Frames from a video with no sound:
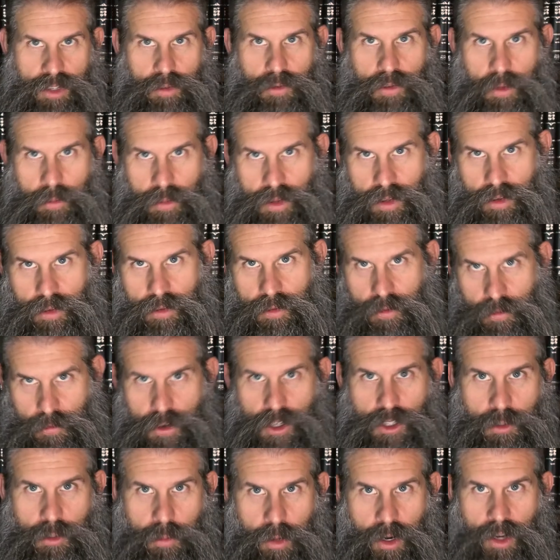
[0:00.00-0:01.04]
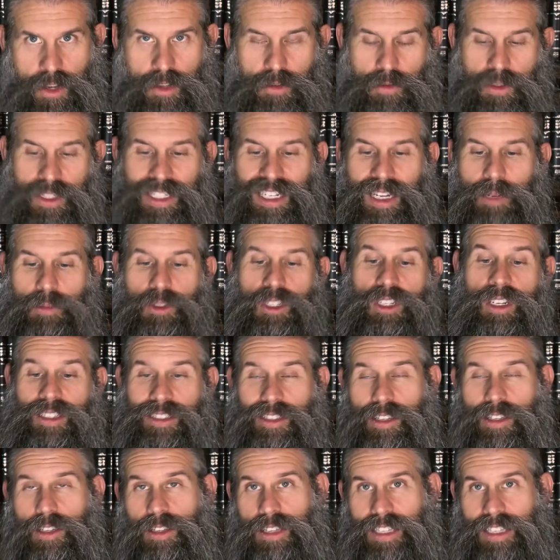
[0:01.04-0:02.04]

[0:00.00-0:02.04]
from the first part of the redemption until